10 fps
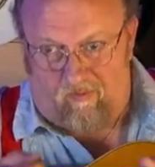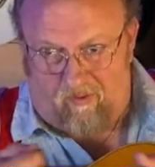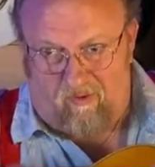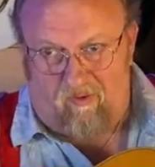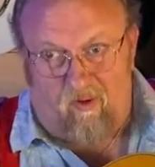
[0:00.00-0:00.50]

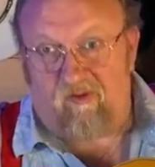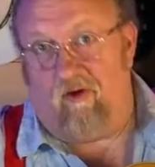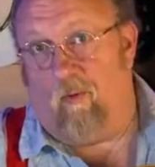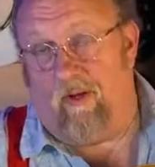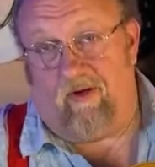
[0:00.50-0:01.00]
There is
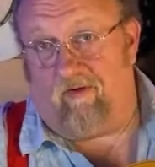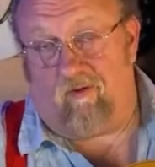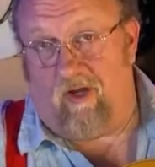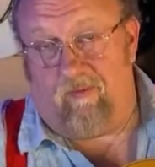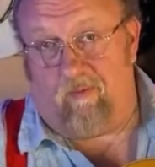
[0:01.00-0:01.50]
no way to
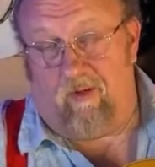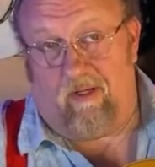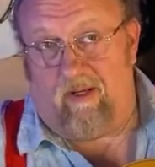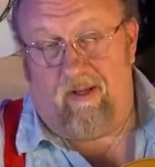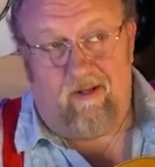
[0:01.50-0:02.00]
describe it,
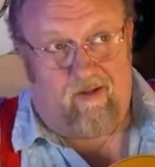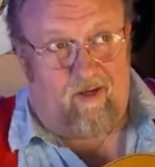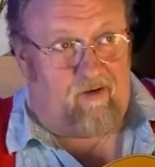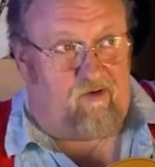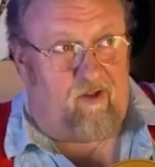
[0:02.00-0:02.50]
really. I
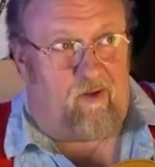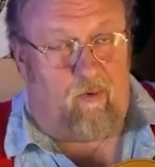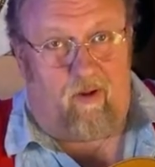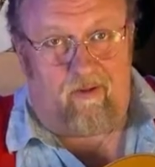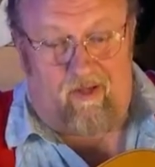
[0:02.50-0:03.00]
can tell you
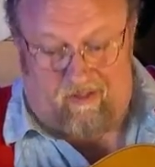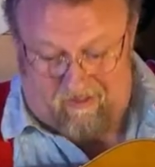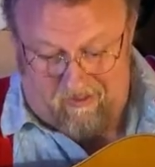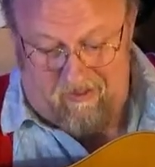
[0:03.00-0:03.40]
all day.